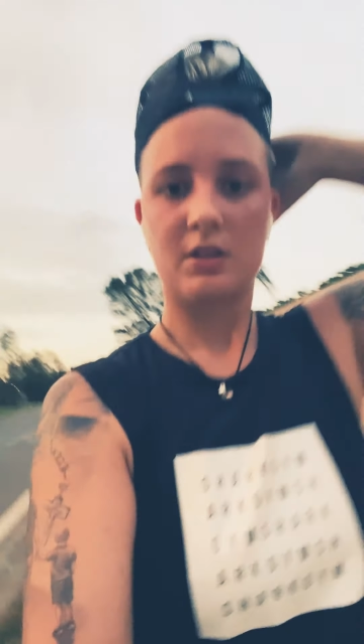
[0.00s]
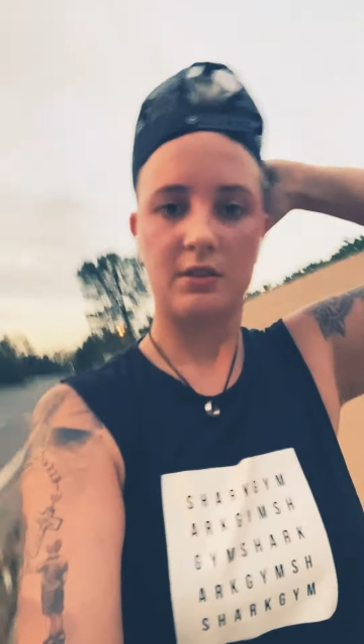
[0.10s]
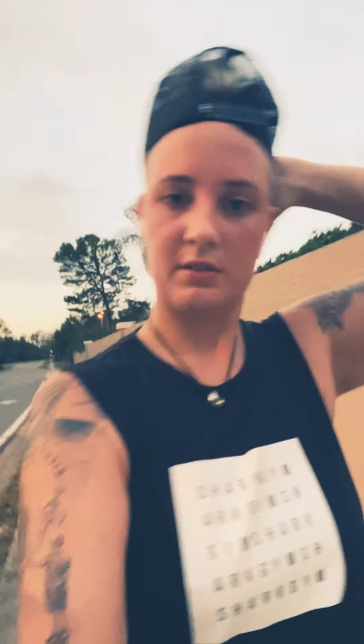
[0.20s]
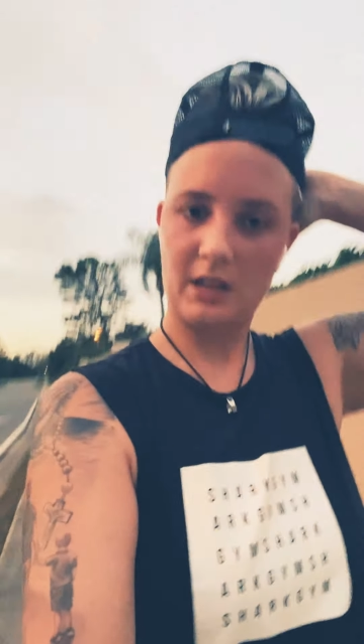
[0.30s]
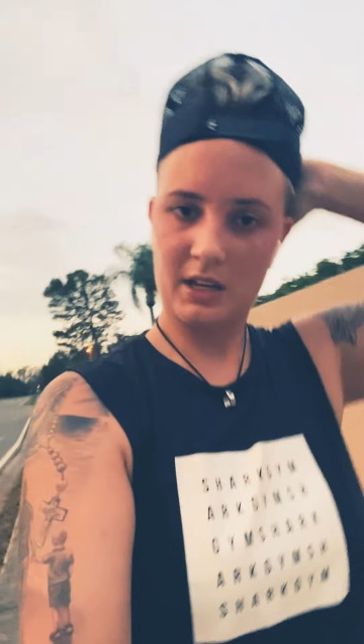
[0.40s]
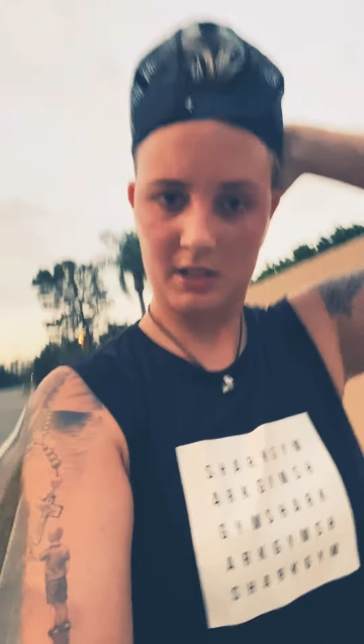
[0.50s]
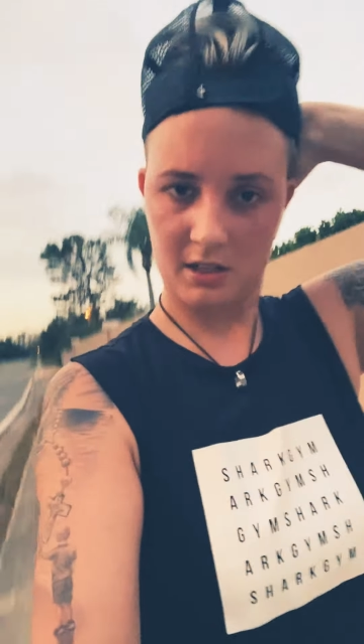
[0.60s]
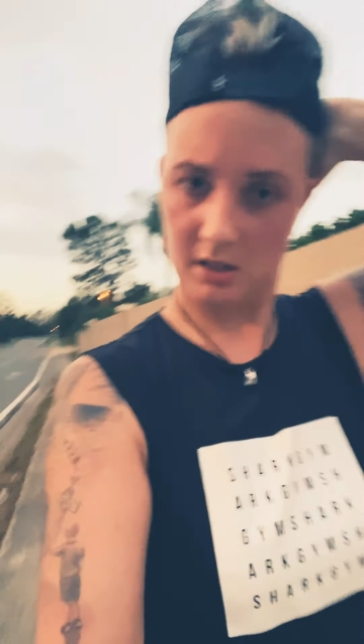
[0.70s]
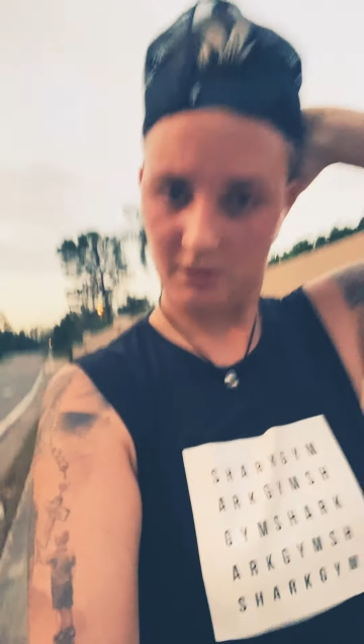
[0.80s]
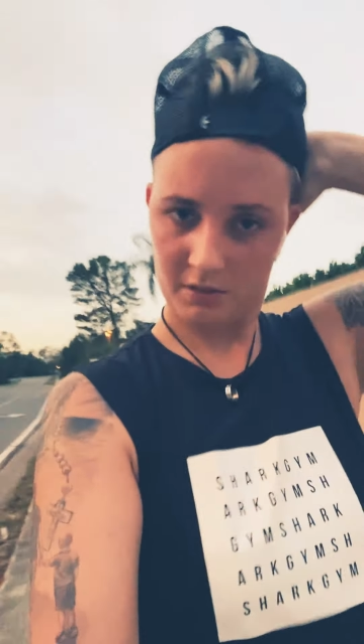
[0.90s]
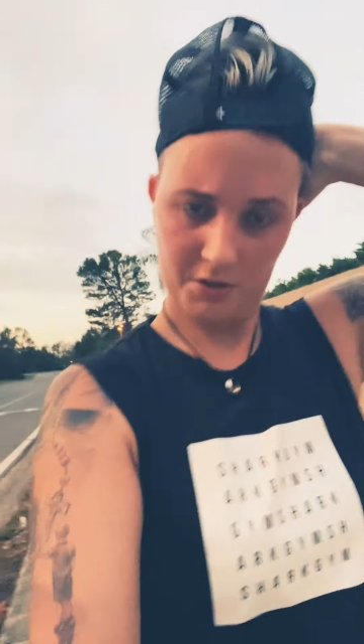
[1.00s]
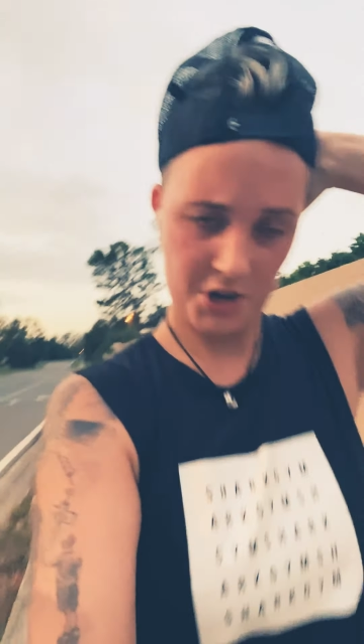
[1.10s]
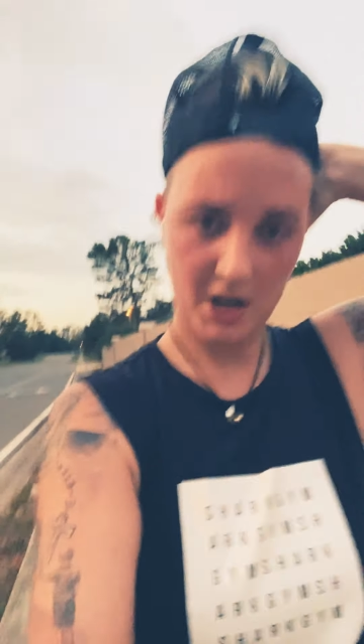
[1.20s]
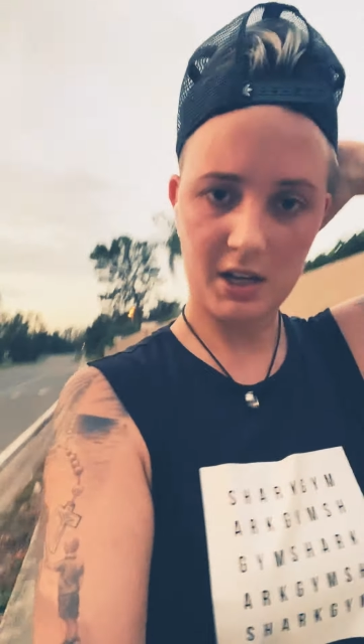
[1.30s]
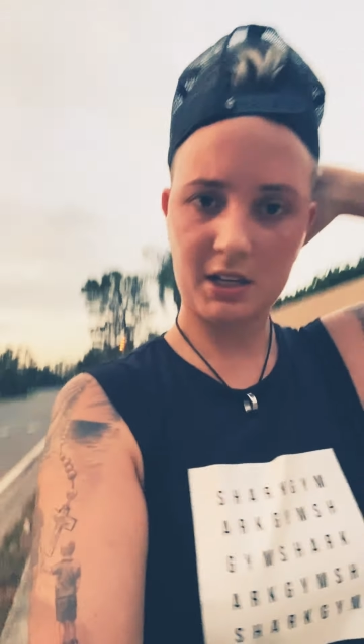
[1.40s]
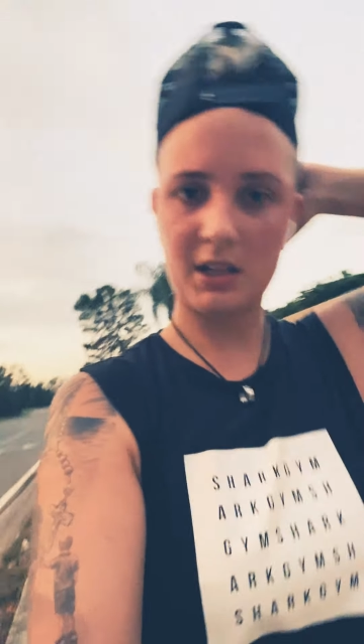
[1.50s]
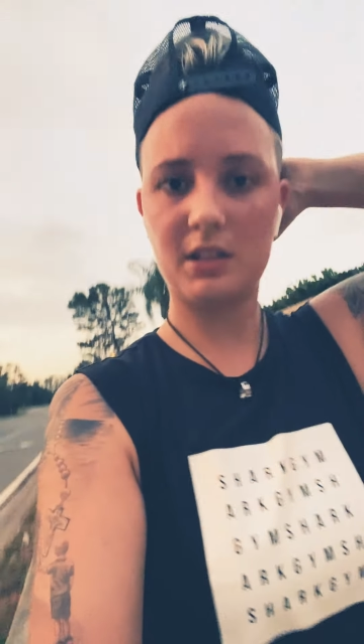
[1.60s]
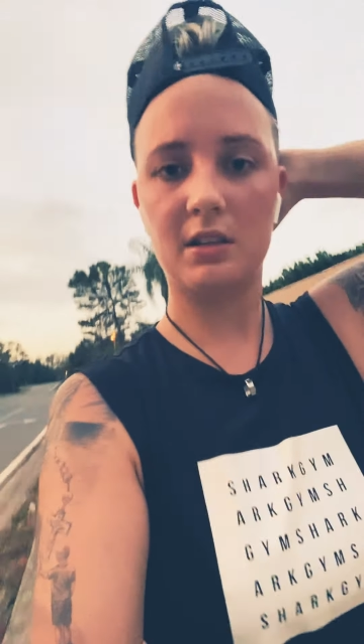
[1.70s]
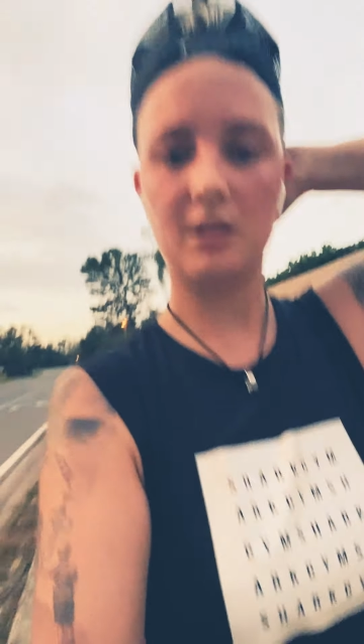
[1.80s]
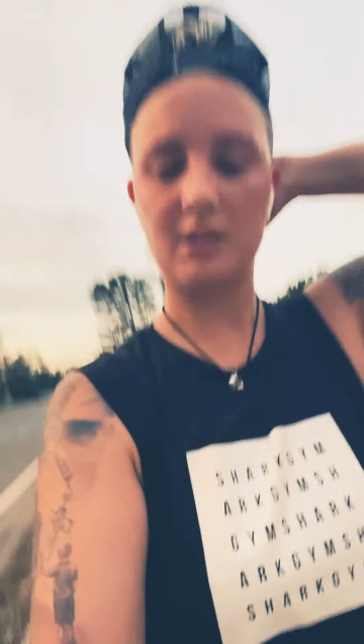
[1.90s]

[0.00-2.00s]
just getting a jog in.